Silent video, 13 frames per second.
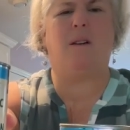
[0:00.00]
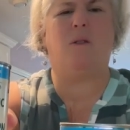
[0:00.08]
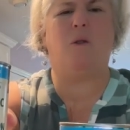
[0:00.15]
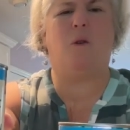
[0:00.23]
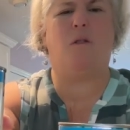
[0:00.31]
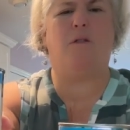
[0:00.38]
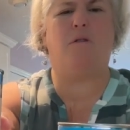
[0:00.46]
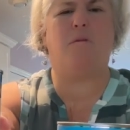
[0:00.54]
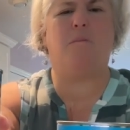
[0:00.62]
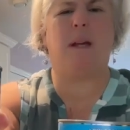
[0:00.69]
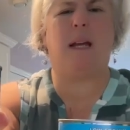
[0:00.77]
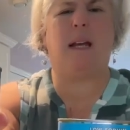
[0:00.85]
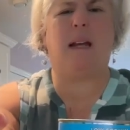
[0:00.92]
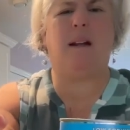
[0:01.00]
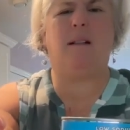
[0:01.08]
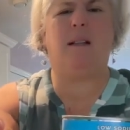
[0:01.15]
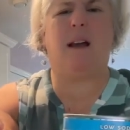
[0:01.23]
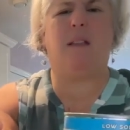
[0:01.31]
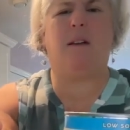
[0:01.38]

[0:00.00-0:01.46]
Northern beans, the